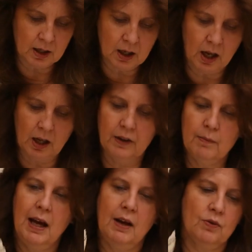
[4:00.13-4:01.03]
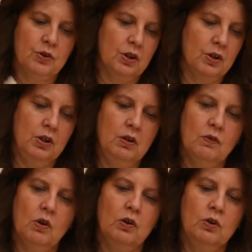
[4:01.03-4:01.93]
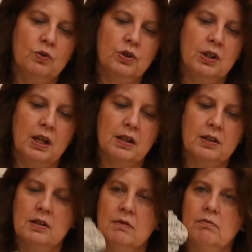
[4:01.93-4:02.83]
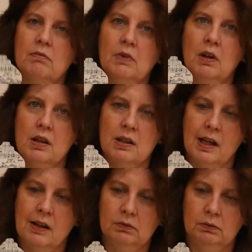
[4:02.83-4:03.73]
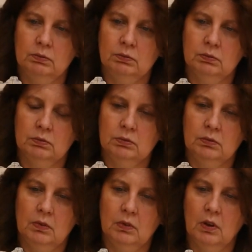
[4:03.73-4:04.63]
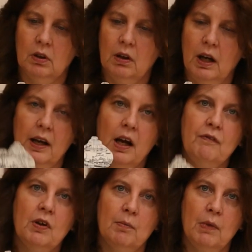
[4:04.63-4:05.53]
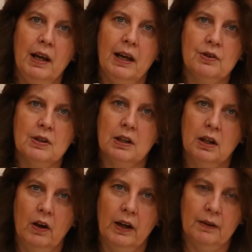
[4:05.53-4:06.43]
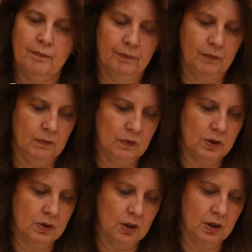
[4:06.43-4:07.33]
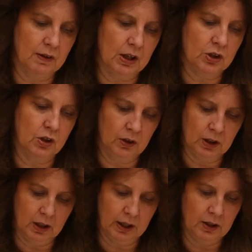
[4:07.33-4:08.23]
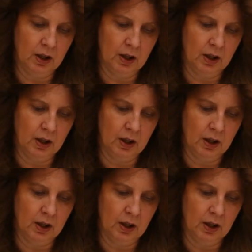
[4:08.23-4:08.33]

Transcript: cut them out so that you've got your 6 cut out. Alright, and I've cut mine out to the line, so they're actually on the line.